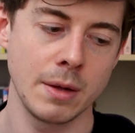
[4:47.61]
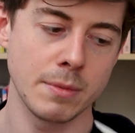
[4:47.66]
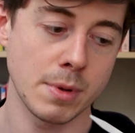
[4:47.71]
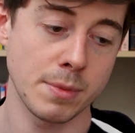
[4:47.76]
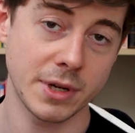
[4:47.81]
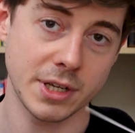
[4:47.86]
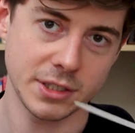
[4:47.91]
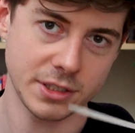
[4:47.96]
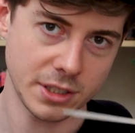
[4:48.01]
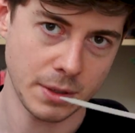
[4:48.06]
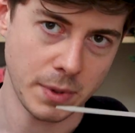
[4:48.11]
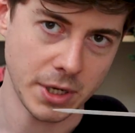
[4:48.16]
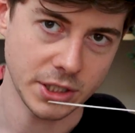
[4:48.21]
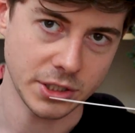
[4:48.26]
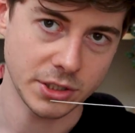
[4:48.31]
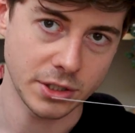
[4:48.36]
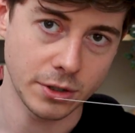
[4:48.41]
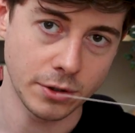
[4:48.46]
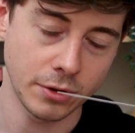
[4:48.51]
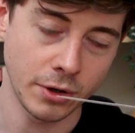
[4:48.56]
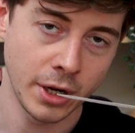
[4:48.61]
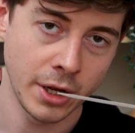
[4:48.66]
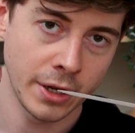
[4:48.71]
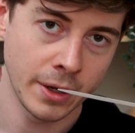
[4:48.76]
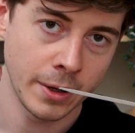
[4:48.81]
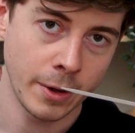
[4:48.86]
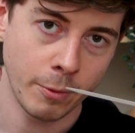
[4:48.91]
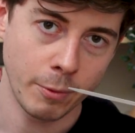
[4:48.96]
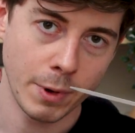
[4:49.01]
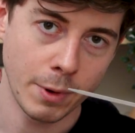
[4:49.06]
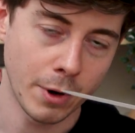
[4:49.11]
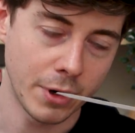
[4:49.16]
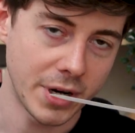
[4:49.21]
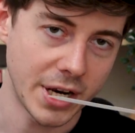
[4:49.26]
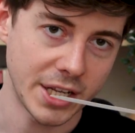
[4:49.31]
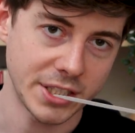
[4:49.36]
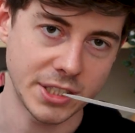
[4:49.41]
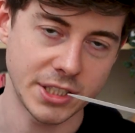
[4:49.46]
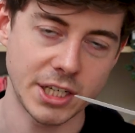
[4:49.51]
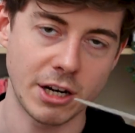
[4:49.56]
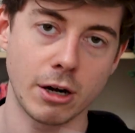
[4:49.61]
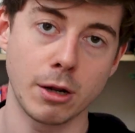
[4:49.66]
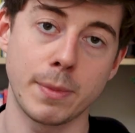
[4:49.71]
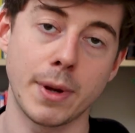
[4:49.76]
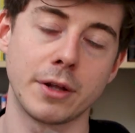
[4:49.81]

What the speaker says: But because it's a base note, we won't necessarily